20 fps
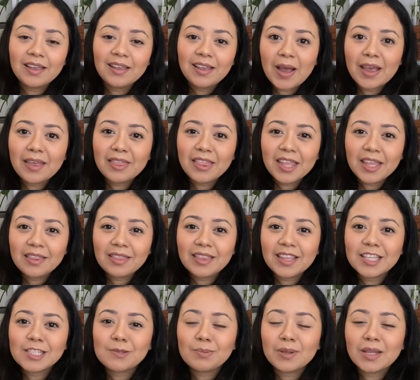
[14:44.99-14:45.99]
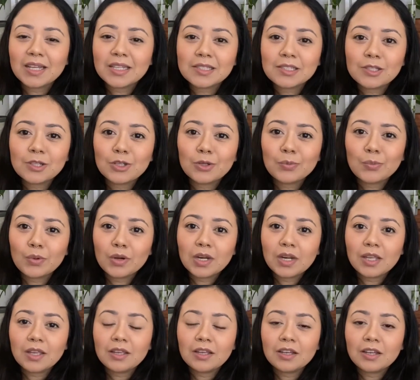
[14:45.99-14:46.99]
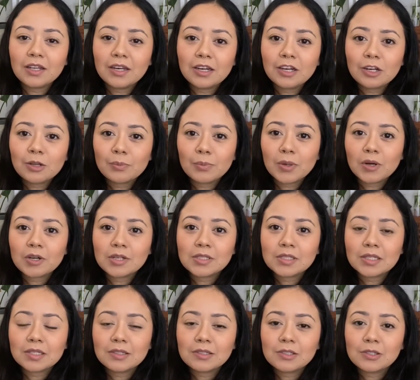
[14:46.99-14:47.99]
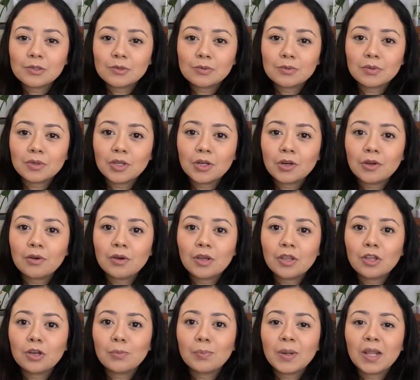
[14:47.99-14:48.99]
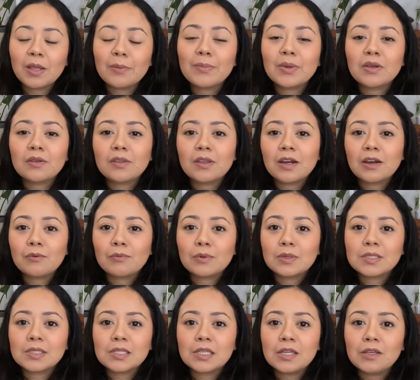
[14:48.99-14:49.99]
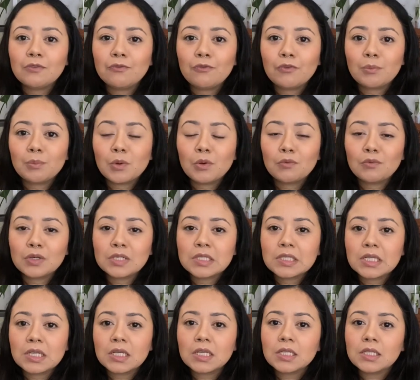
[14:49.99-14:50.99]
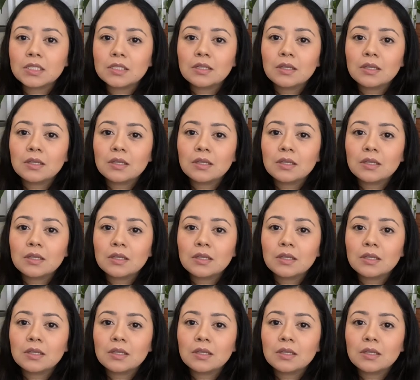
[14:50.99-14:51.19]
I think these plants look pretty good in comparison to, you know, other plant mail that I received from overseas.